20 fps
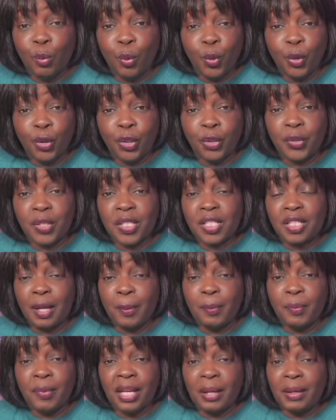border or
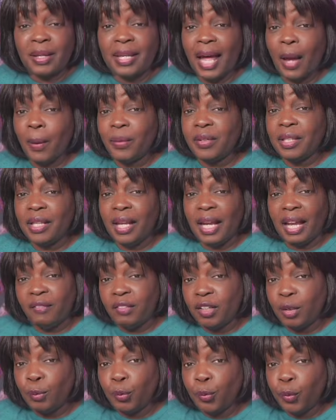something. And now that I
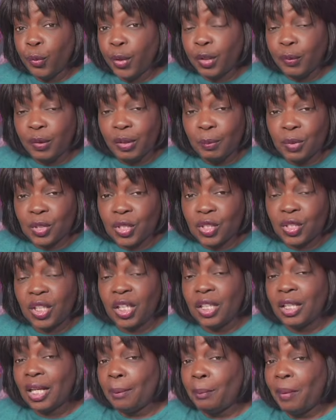have an embroidery
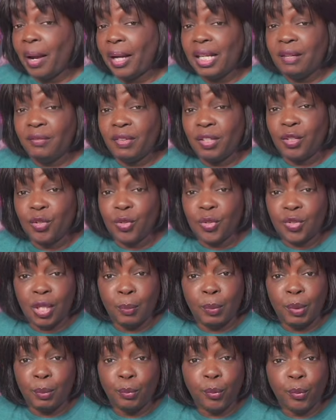machine, I might even do
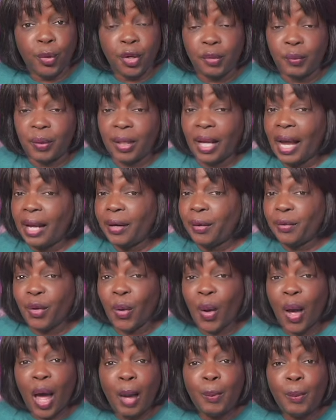some embroidery. I don't
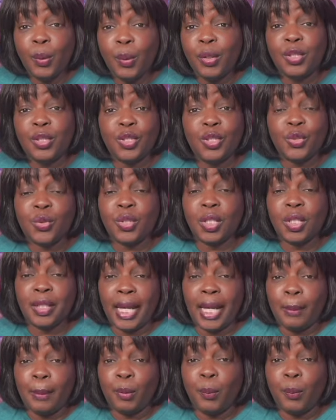know how I'm going to do the
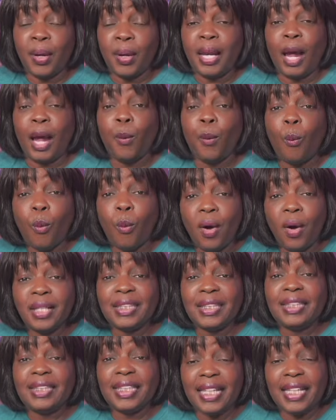label, but I
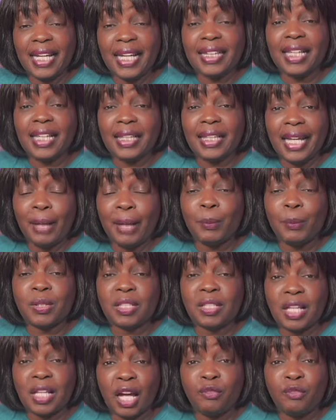want to get the
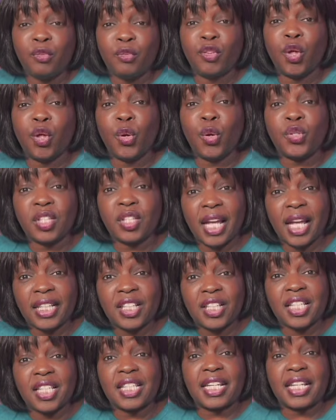labels done for those that I
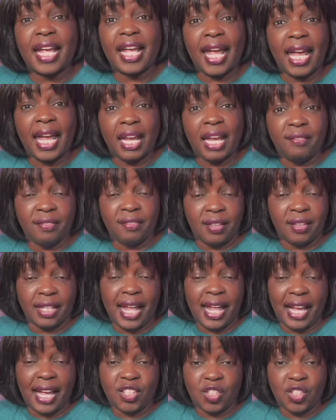just gave
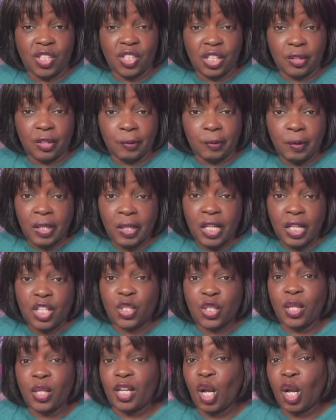last year,
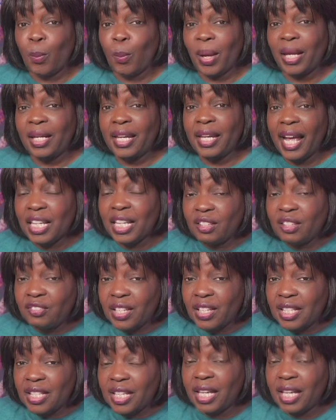so that on my next
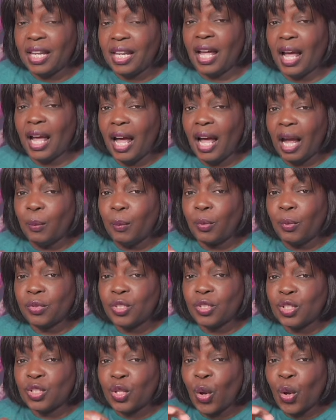visit, I will
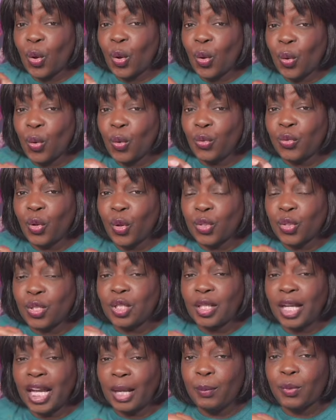sew those
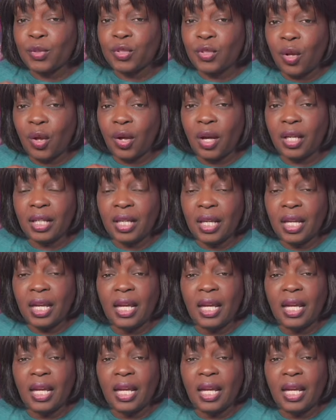labels on.